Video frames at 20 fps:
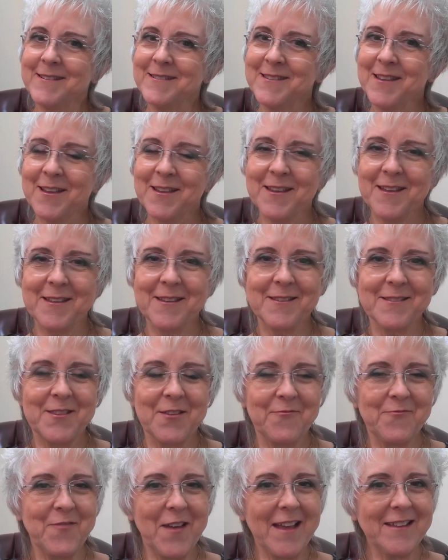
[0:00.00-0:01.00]
The,
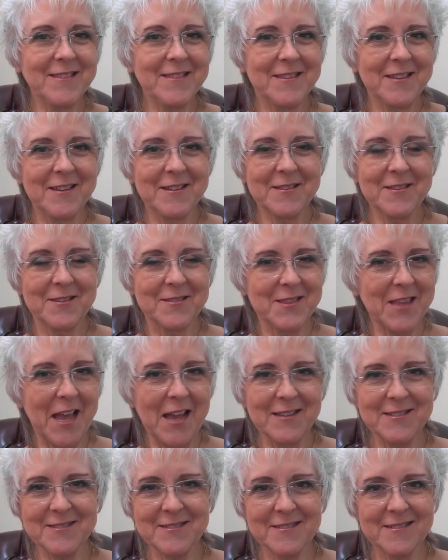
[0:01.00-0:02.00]
the vet did
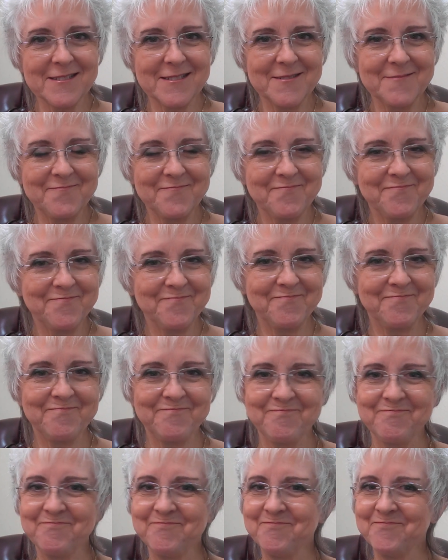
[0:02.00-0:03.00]
tests
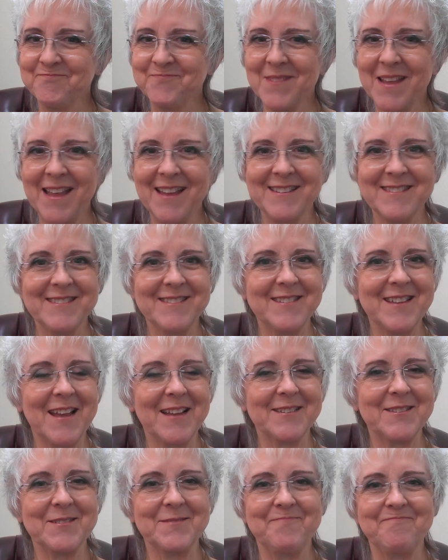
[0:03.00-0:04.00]
and
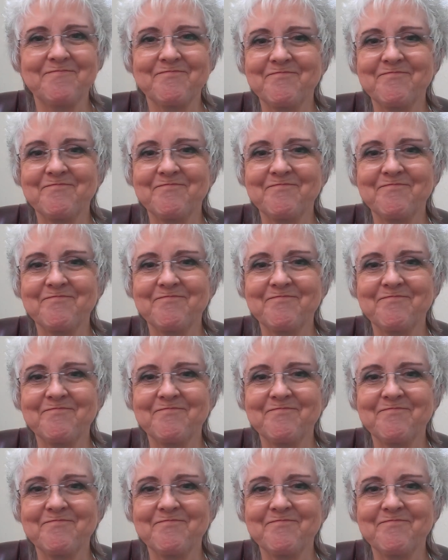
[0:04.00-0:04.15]
said,